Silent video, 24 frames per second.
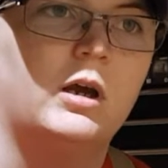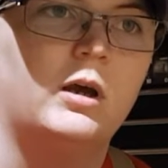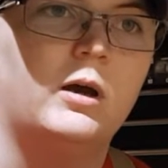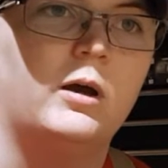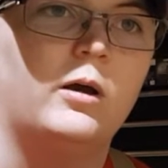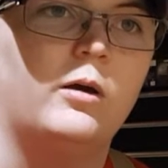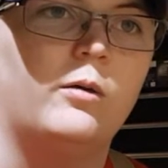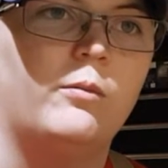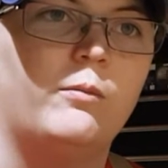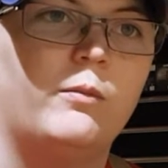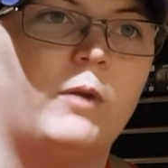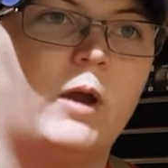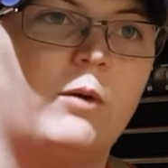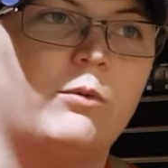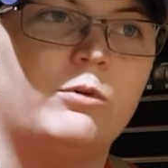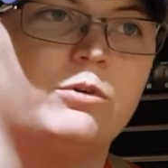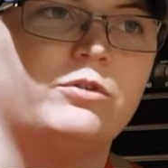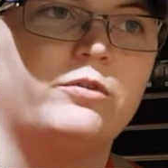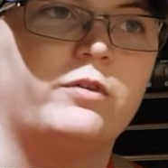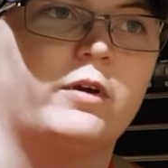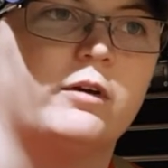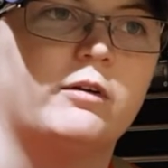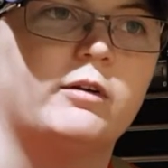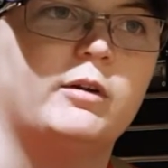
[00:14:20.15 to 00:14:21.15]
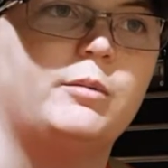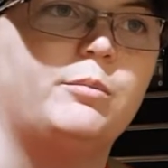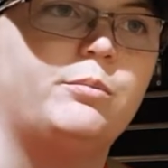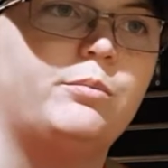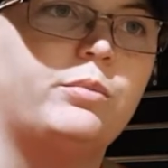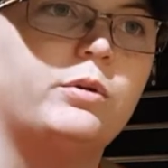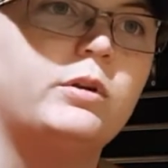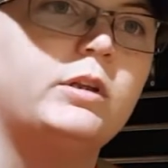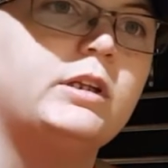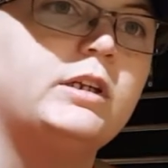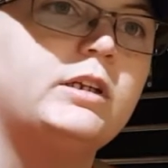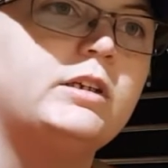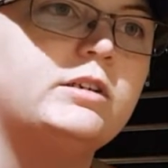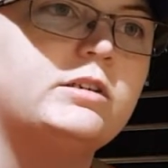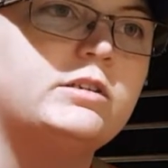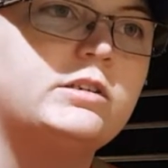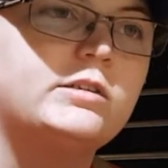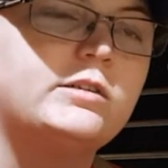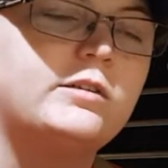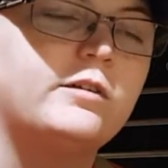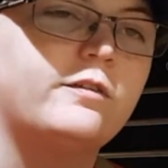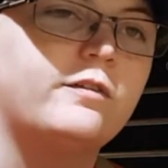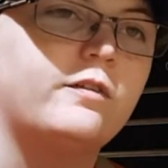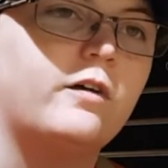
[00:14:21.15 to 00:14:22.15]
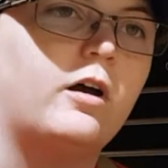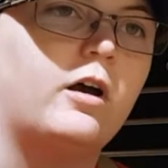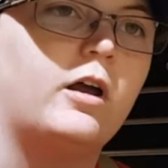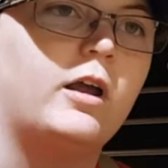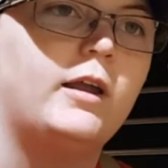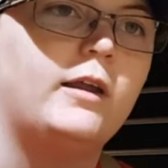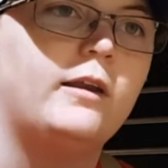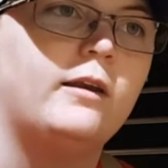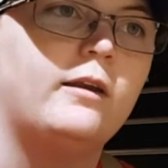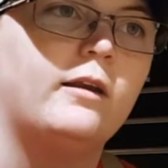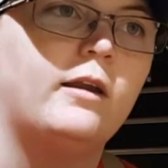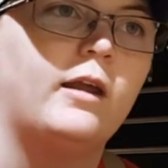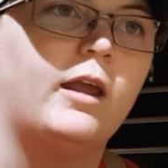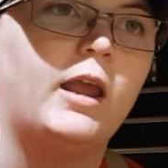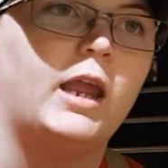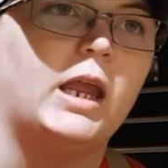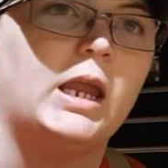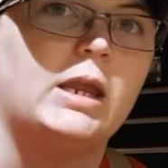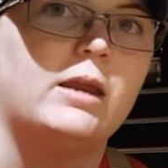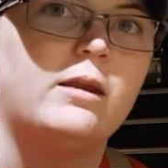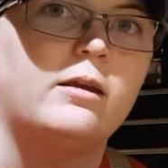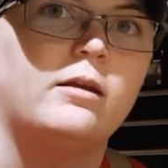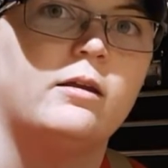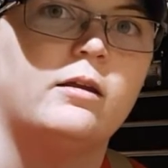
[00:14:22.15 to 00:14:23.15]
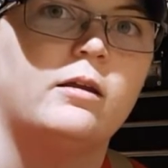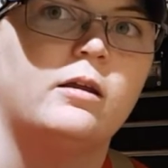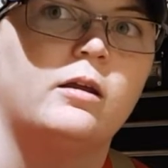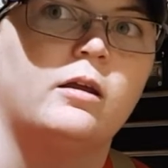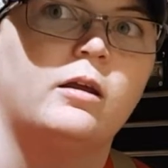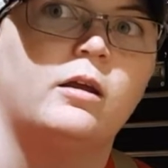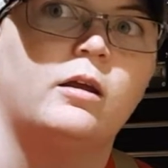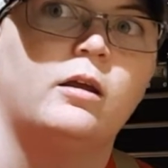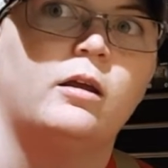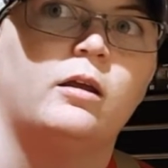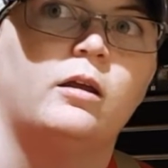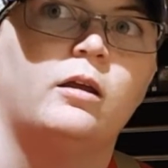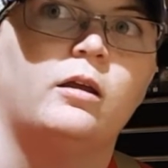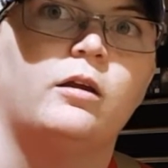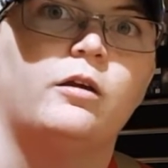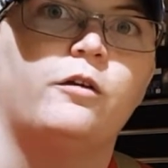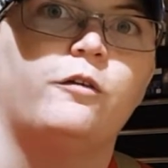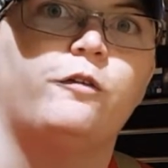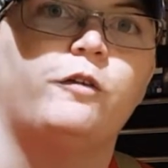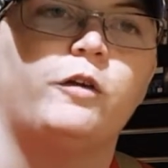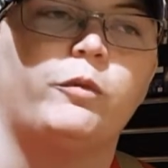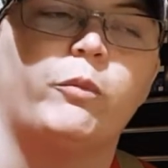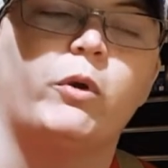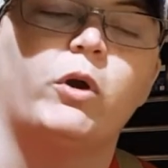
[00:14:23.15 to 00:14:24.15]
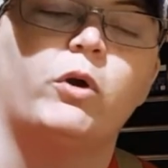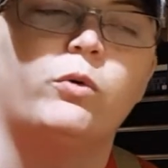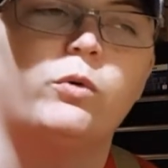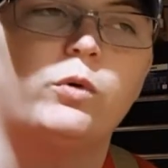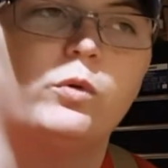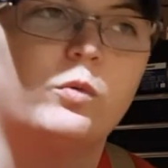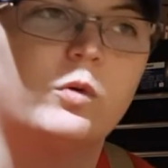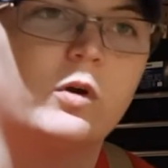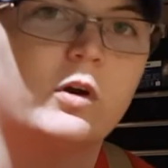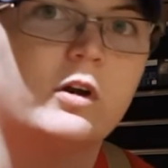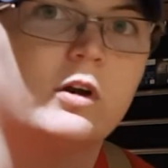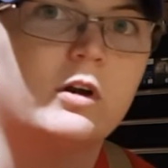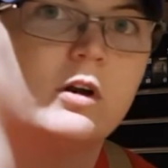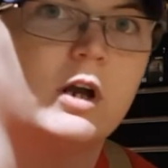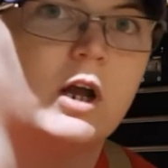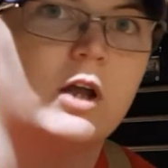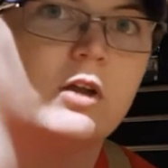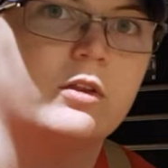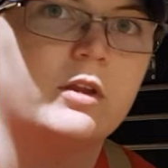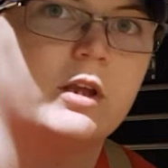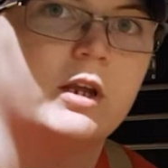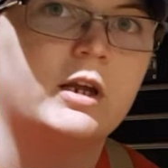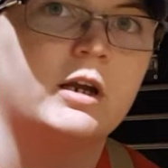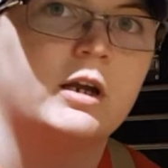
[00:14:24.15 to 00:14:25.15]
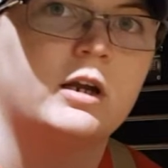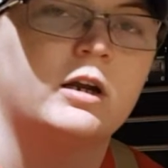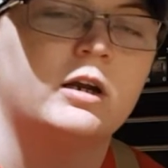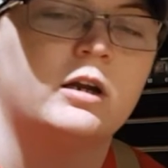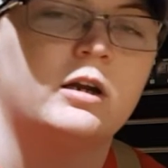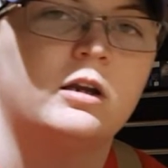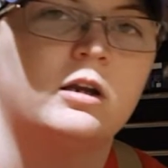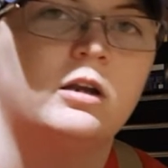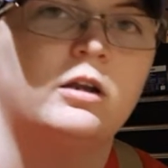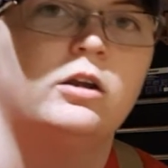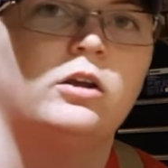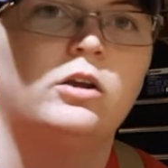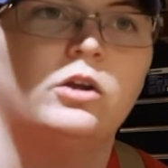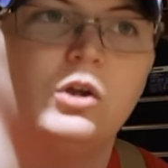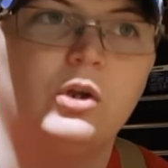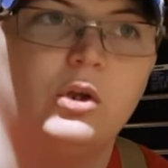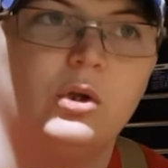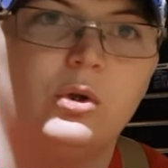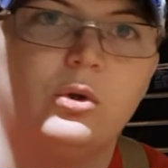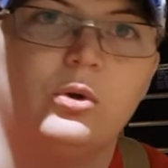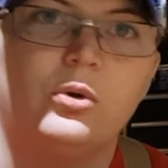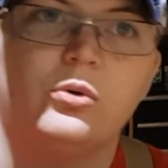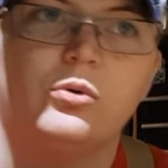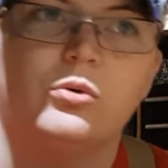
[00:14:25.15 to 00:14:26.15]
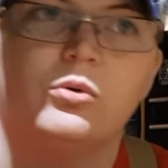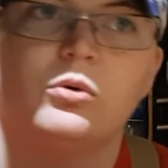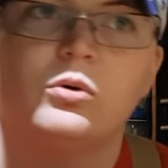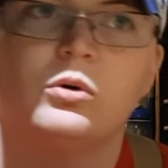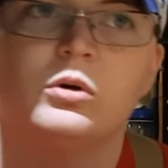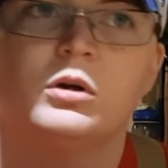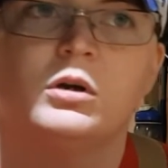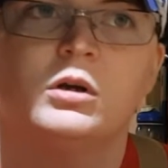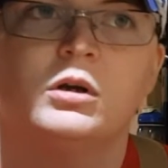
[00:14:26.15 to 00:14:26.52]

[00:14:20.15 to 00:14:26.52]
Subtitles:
I was very pleased to find a female woodworker out there who